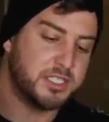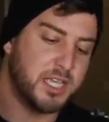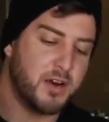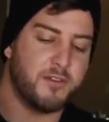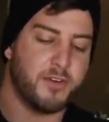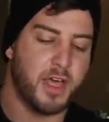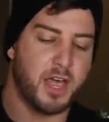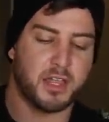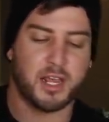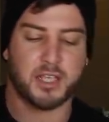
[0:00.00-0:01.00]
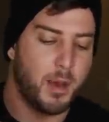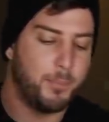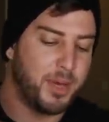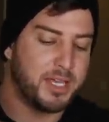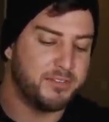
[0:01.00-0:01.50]
scary for the holidays? A
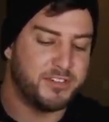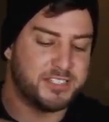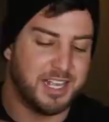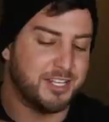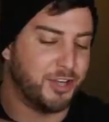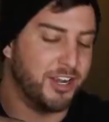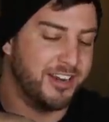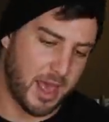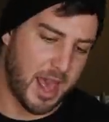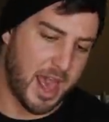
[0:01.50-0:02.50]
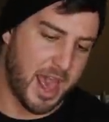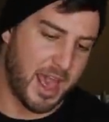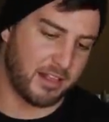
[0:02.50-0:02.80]
bug infestation. yeah,